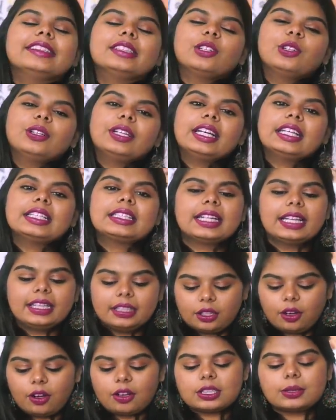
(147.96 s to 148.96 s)
So yes,
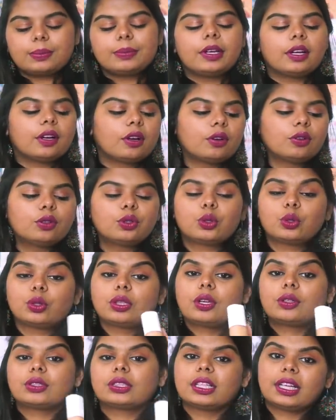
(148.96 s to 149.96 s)
it cost me around
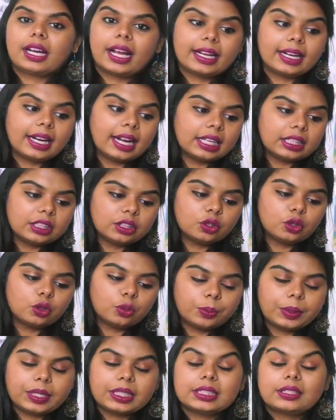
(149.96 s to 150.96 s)
2900
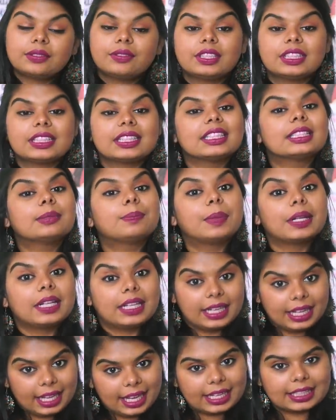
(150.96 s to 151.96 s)
rupees, which is
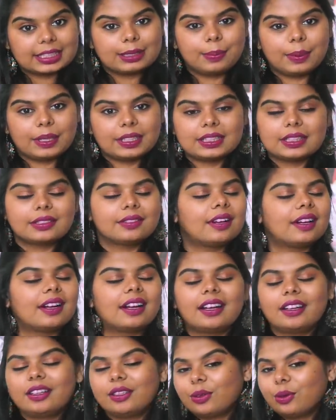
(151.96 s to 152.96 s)
pretty expensive,
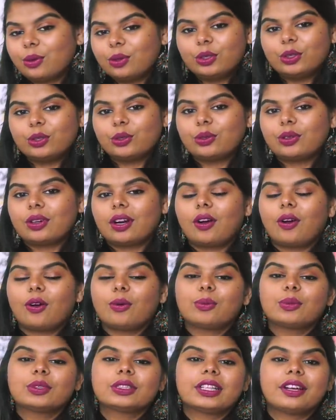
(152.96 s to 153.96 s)
and I told you na
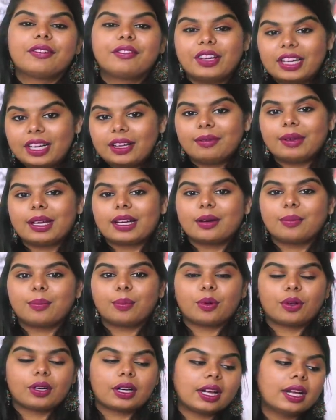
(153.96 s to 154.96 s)
almost everyday makeup
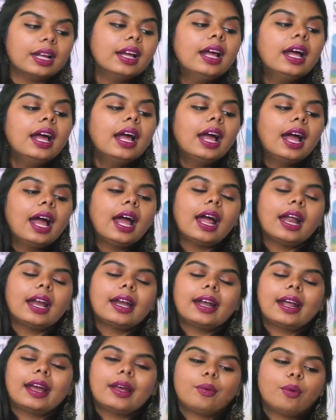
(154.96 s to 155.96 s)
porren
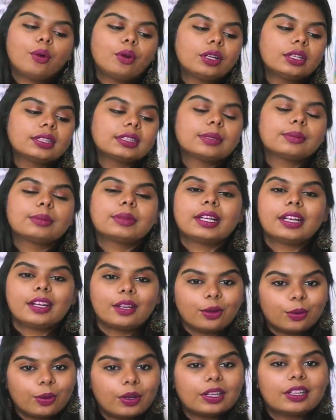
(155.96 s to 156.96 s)
and I wanted something
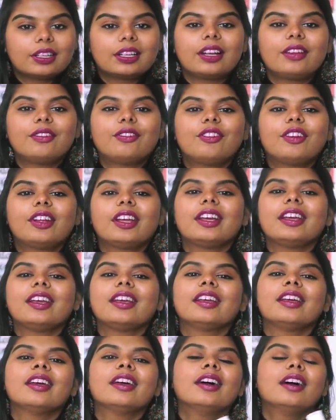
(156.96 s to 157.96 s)
cruelty
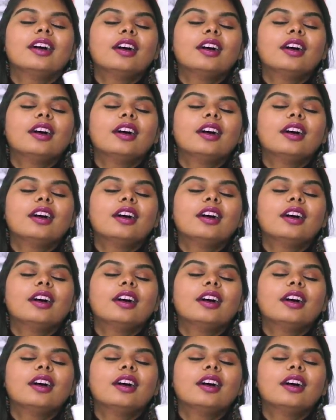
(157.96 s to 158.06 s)
free,